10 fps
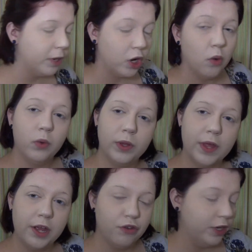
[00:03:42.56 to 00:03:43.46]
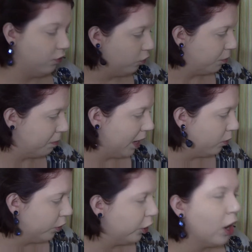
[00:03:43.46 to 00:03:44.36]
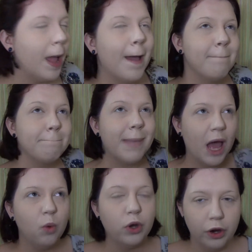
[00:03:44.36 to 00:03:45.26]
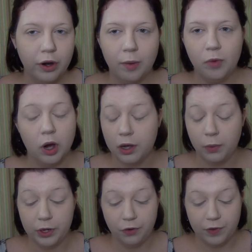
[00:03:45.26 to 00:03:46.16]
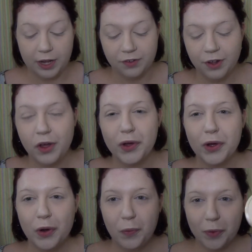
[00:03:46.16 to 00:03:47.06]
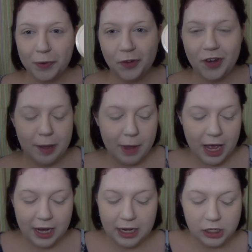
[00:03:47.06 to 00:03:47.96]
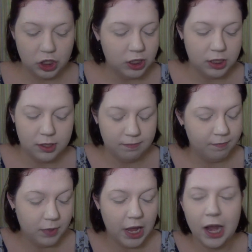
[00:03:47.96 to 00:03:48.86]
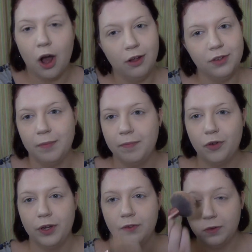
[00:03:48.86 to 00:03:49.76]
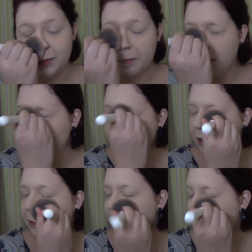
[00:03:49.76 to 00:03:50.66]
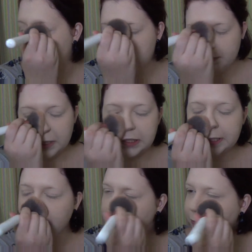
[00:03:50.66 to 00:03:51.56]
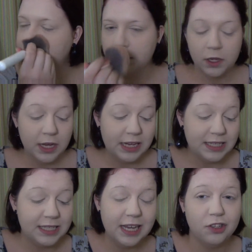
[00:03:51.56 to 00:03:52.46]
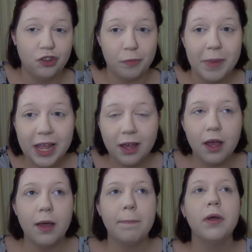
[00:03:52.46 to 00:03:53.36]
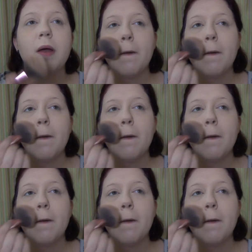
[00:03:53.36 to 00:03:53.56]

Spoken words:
going to go in with a translucent powder. I'm talking way too fast. Rimmel Stay Matte. It's an awesome translucent powder. It's inexpensive. It sets your makeup.